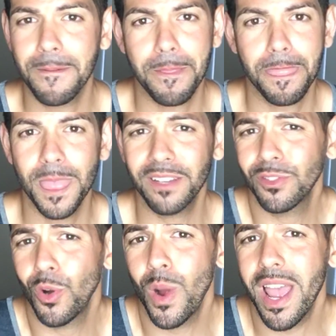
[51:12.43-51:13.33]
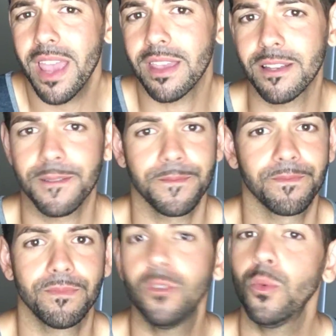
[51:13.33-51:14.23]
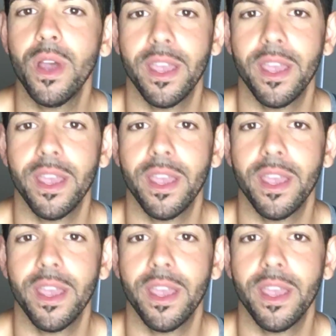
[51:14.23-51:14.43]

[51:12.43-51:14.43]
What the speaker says: There's no way. No way.